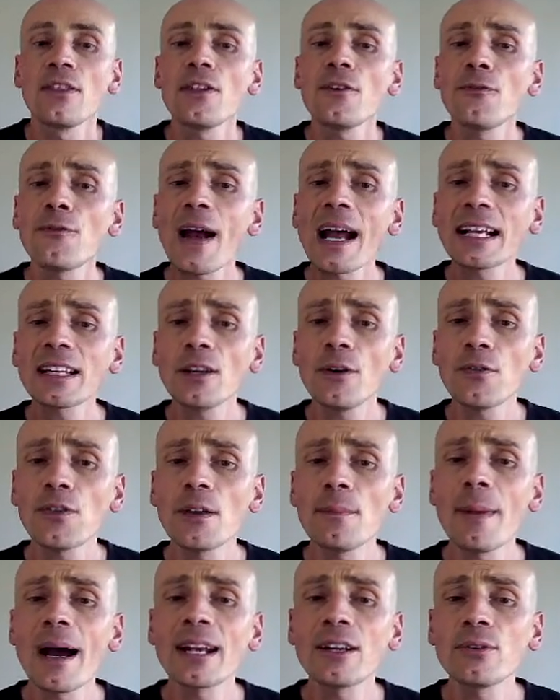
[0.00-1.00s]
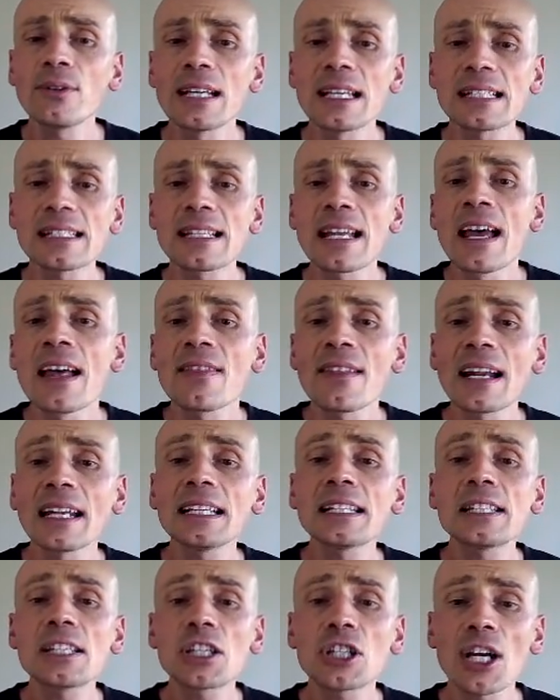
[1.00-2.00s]
The fact of the matter is
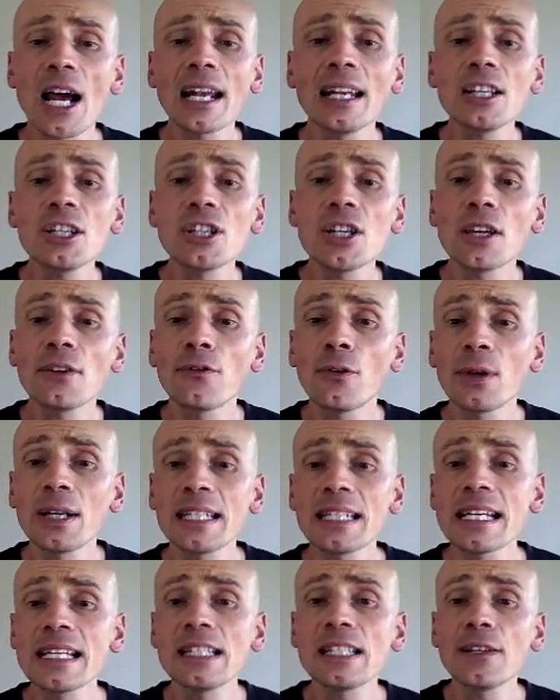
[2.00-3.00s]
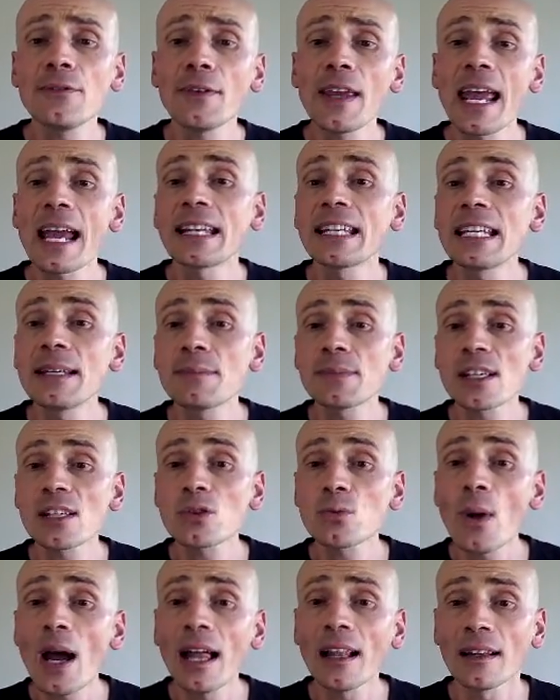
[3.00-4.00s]
that it's challenging for intensive care teams
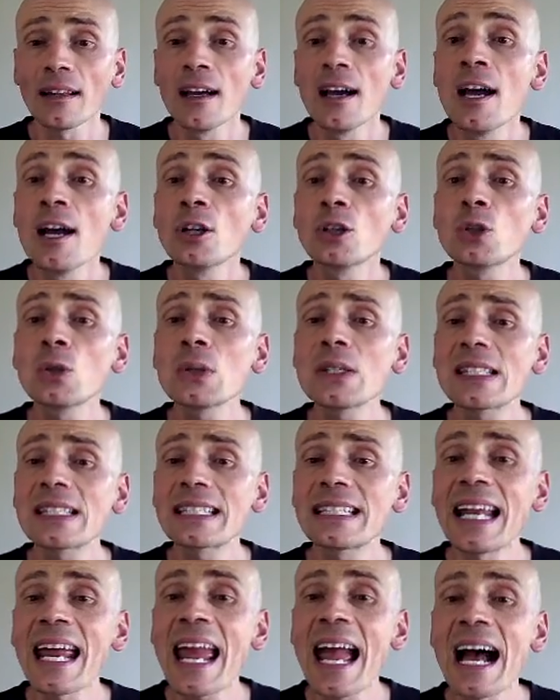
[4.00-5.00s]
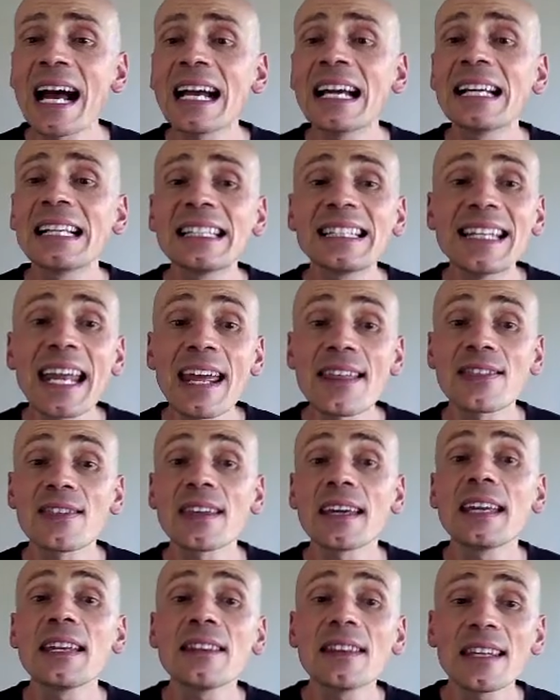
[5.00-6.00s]
as well to stare death
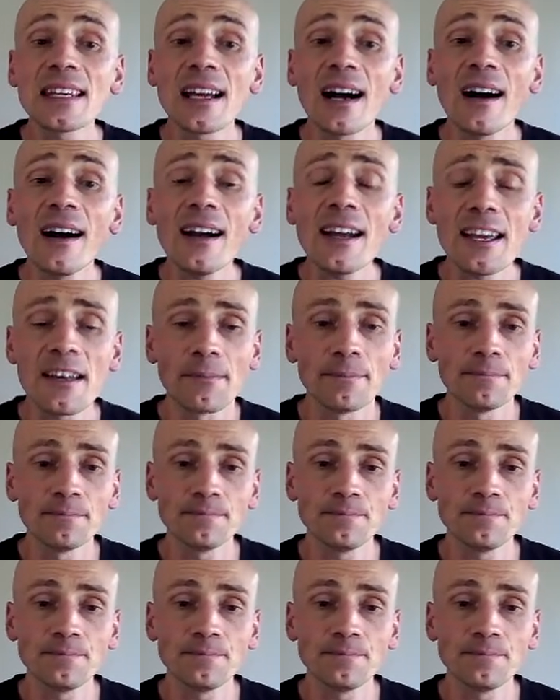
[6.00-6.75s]
in the eye.